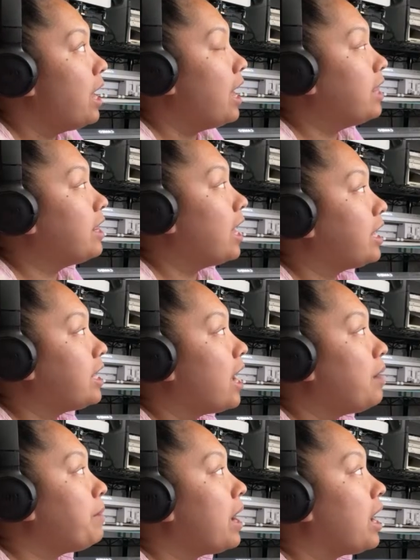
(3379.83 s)
And that
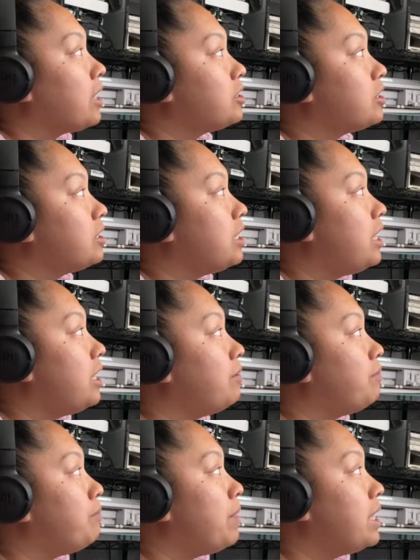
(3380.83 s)
gap actually
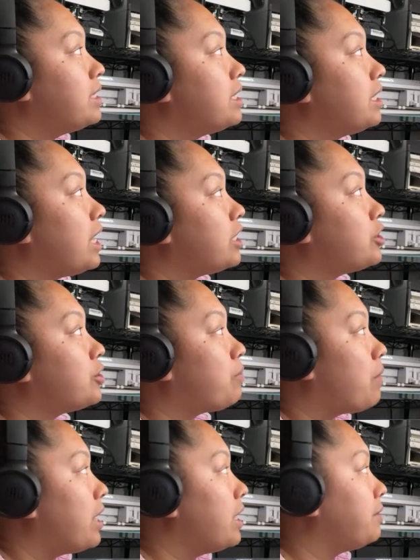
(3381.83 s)
makes it like
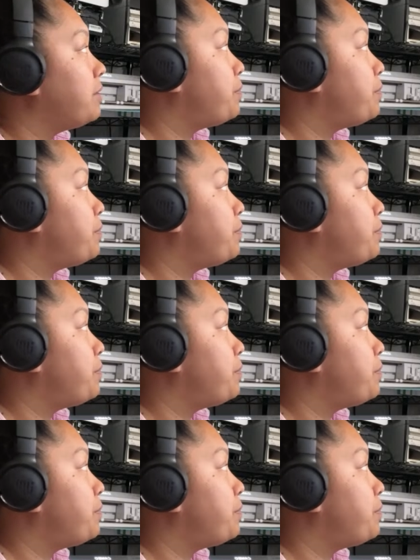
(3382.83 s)
shredded